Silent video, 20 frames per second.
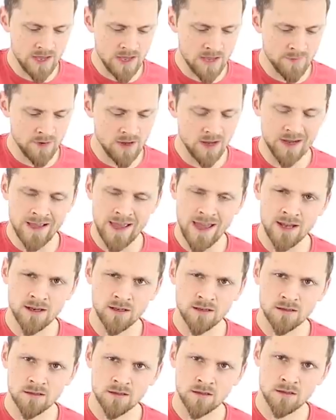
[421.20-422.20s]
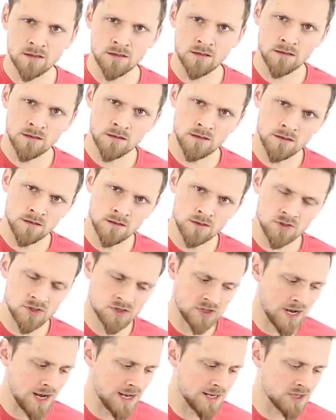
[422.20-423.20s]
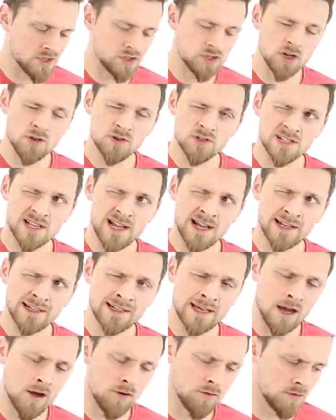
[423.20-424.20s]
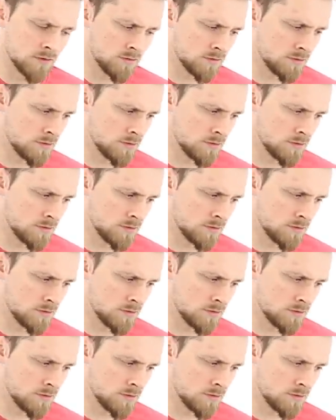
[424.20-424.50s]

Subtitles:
there, but again, try and tune slightly down